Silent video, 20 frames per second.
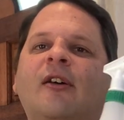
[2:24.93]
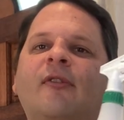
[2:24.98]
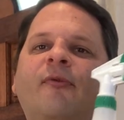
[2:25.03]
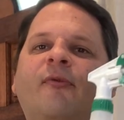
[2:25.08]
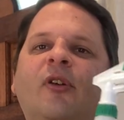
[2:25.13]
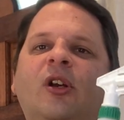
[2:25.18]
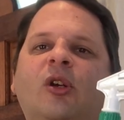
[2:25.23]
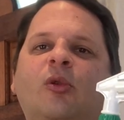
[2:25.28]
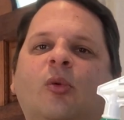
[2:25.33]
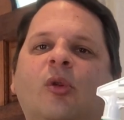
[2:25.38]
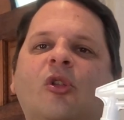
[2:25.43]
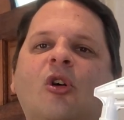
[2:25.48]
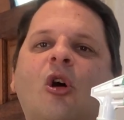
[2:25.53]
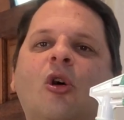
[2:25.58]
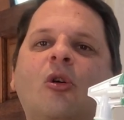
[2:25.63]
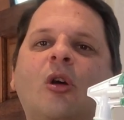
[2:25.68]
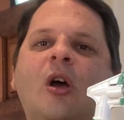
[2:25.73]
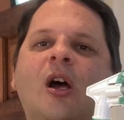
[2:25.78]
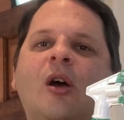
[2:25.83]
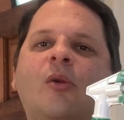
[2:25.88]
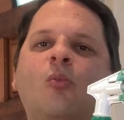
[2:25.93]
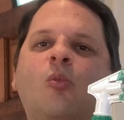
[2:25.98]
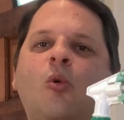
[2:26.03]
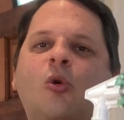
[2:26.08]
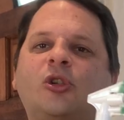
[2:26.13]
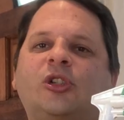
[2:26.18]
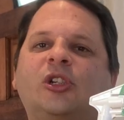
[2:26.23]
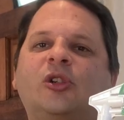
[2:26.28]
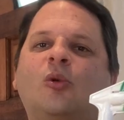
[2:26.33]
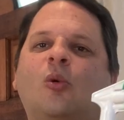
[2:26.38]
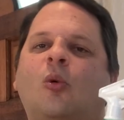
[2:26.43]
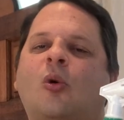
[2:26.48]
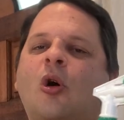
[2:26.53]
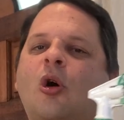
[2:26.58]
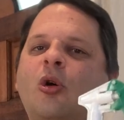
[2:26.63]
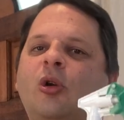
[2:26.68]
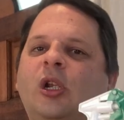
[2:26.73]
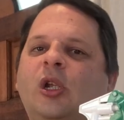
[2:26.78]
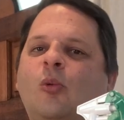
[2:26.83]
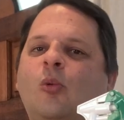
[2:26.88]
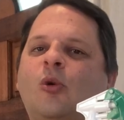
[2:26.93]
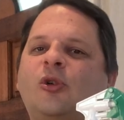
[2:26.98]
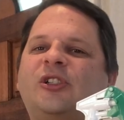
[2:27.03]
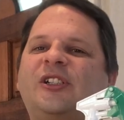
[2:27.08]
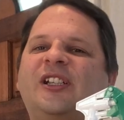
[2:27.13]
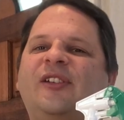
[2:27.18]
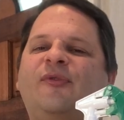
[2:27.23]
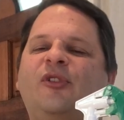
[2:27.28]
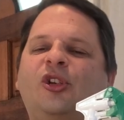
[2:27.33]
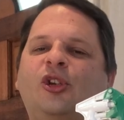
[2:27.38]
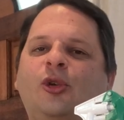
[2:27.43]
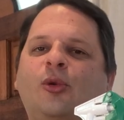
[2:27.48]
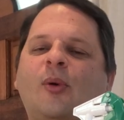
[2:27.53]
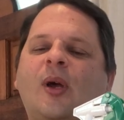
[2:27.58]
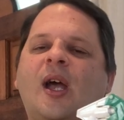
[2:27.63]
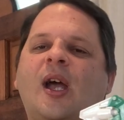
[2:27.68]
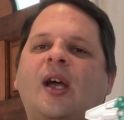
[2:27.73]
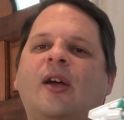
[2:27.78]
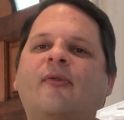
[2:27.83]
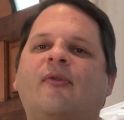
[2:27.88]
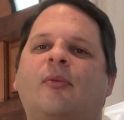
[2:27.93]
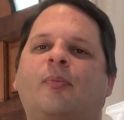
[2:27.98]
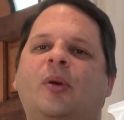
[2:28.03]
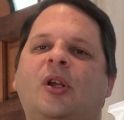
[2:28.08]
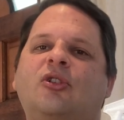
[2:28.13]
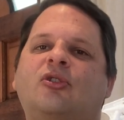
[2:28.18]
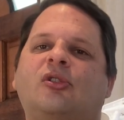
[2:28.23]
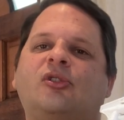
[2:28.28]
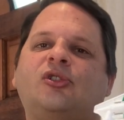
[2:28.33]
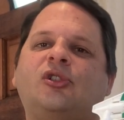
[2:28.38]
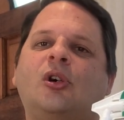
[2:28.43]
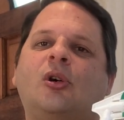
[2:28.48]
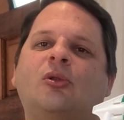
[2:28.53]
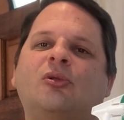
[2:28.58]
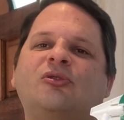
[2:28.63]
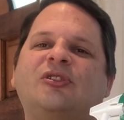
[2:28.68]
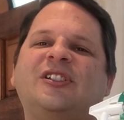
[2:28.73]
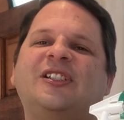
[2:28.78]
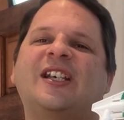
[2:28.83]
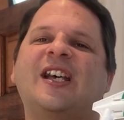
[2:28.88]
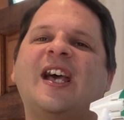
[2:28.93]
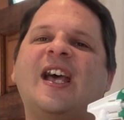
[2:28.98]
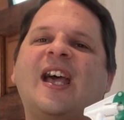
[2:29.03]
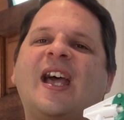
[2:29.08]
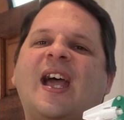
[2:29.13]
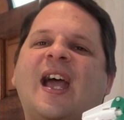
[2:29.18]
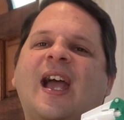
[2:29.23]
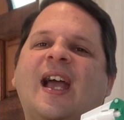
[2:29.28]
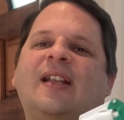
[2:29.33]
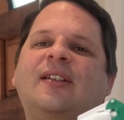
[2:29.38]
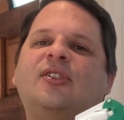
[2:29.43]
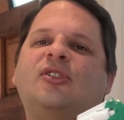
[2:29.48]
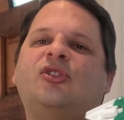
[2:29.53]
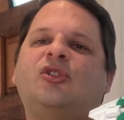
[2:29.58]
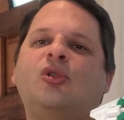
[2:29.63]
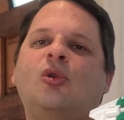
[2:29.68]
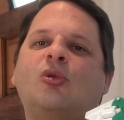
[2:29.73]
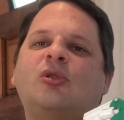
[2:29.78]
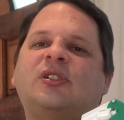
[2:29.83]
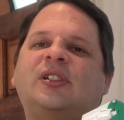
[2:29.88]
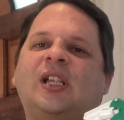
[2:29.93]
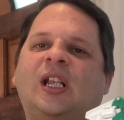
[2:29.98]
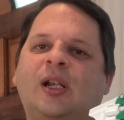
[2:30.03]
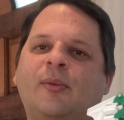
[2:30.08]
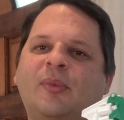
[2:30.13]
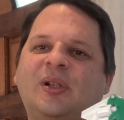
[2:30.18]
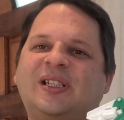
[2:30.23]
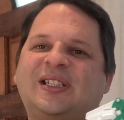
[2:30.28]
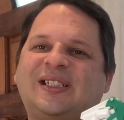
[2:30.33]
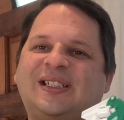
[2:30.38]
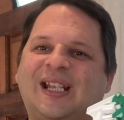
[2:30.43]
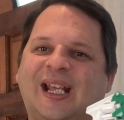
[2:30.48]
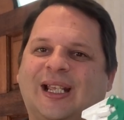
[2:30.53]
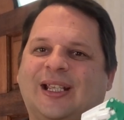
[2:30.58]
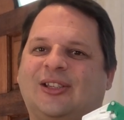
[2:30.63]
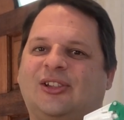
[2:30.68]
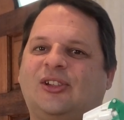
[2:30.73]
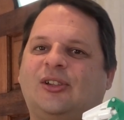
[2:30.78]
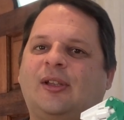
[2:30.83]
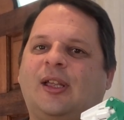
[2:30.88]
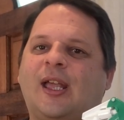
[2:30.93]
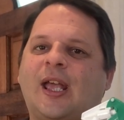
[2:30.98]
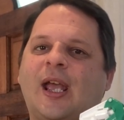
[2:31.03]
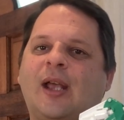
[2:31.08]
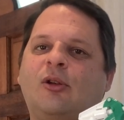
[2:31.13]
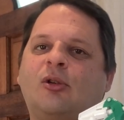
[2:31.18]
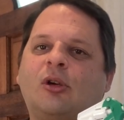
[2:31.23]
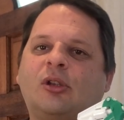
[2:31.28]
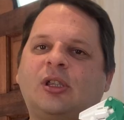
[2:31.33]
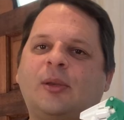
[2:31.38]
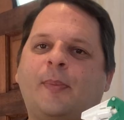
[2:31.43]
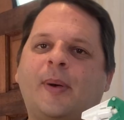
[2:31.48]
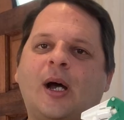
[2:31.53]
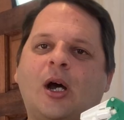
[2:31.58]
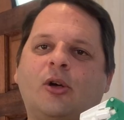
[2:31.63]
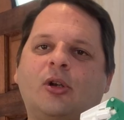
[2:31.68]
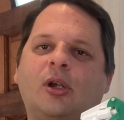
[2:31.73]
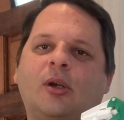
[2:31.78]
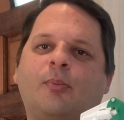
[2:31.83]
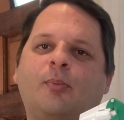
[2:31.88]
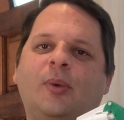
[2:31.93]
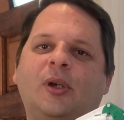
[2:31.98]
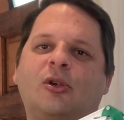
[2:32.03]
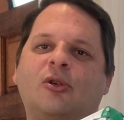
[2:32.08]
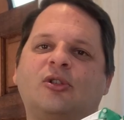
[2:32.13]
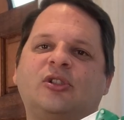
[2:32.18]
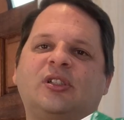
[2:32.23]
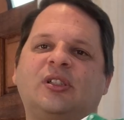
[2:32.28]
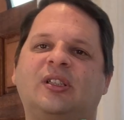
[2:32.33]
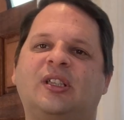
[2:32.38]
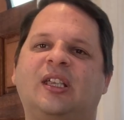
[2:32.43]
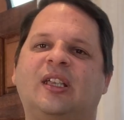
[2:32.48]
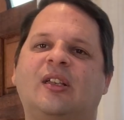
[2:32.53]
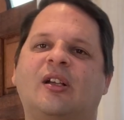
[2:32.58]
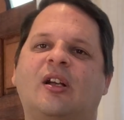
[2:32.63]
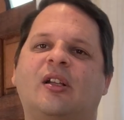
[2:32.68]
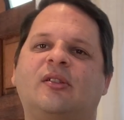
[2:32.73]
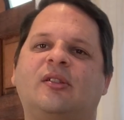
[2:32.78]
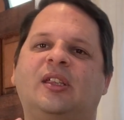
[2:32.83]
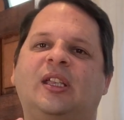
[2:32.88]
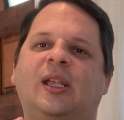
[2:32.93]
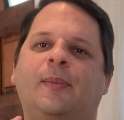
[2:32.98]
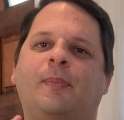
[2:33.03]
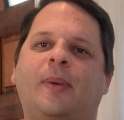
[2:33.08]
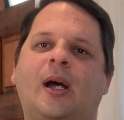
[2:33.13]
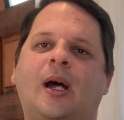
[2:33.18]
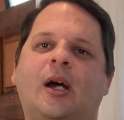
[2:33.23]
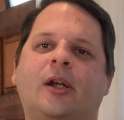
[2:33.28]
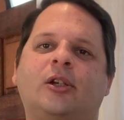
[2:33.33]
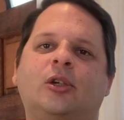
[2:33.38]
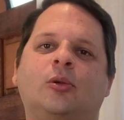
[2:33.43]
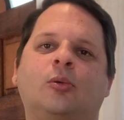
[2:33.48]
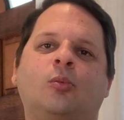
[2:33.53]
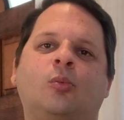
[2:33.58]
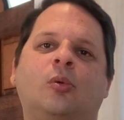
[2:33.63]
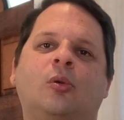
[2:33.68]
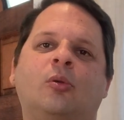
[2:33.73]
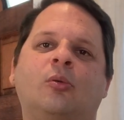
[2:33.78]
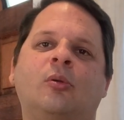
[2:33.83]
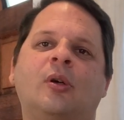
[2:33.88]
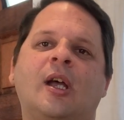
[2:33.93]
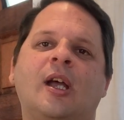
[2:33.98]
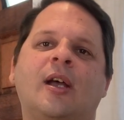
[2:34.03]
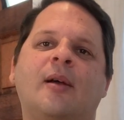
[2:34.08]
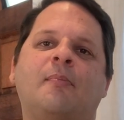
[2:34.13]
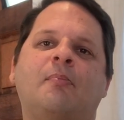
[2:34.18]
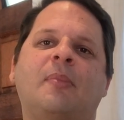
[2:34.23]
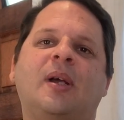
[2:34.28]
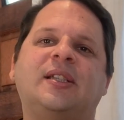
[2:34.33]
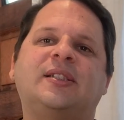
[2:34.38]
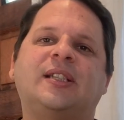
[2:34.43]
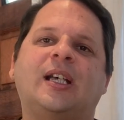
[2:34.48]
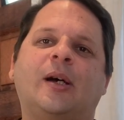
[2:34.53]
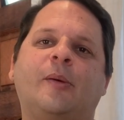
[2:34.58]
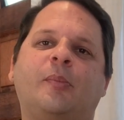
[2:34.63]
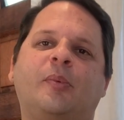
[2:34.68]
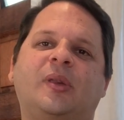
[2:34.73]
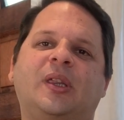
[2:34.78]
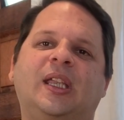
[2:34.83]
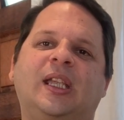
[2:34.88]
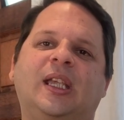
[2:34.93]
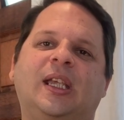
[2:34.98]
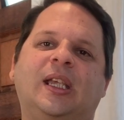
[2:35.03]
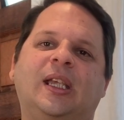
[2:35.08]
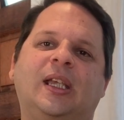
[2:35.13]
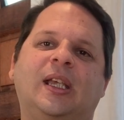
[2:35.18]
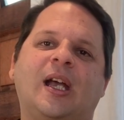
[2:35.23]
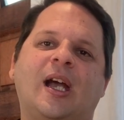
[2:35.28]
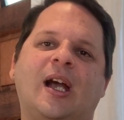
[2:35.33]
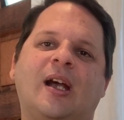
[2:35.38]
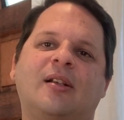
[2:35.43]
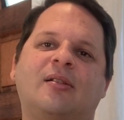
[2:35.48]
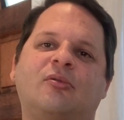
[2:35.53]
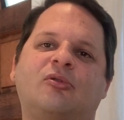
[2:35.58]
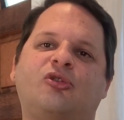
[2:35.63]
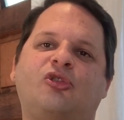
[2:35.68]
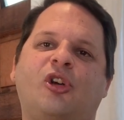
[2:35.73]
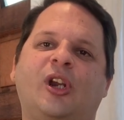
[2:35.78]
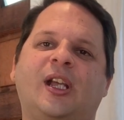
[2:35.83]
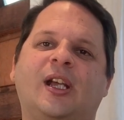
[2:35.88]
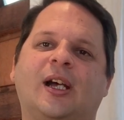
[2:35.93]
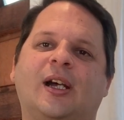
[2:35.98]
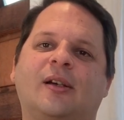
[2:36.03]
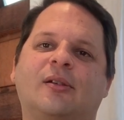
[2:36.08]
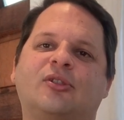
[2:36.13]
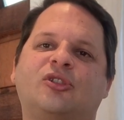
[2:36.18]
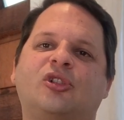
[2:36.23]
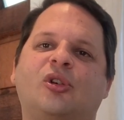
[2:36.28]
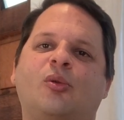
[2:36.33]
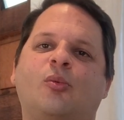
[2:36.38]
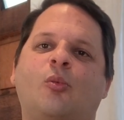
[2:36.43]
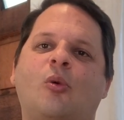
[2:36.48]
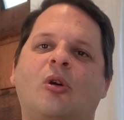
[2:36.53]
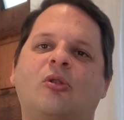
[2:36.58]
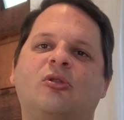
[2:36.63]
Fill it with water or holy water if you do have a pinch of salt, and your cinnamon sticks, okay, not the powder, because the powder will mess up the trigger, so it